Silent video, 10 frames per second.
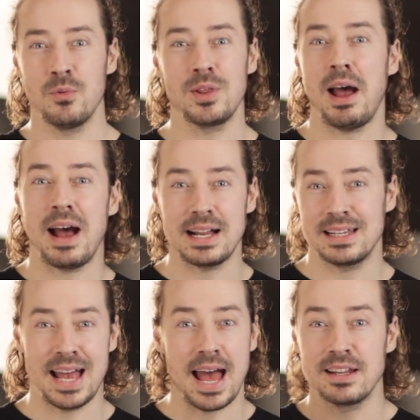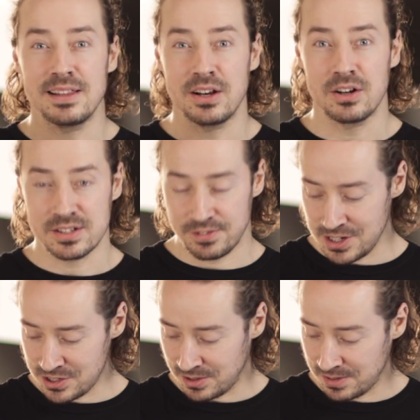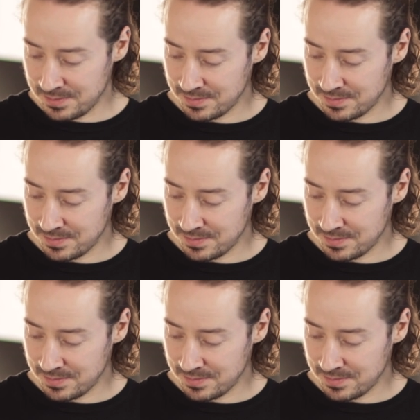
without adding anything artificial,